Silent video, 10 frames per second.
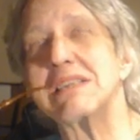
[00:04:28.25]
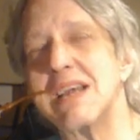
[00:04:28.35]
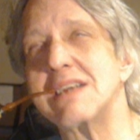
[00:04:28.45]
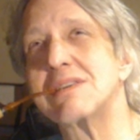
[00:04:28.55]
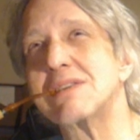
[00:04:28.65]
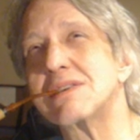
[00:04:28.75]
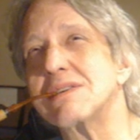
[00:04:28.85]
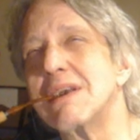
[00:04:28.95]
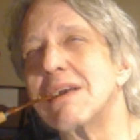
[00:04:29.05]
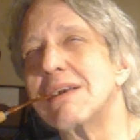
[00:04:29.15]
tastes,
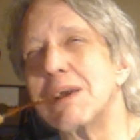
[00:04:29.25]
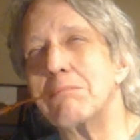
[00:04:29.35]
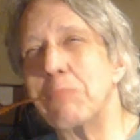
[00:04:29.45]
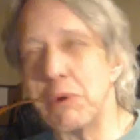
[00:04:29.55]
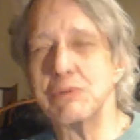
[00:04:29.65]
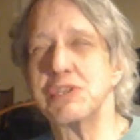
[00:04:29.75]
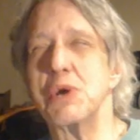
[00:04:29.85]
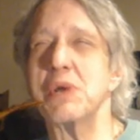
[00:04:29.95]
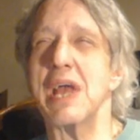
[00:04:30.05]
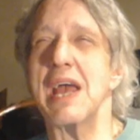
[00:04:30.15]
burns
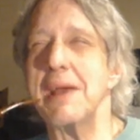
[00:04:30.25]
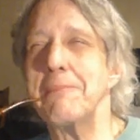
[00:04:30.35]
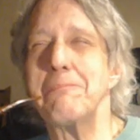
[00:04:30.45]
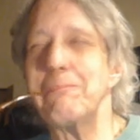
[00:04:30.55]
okay,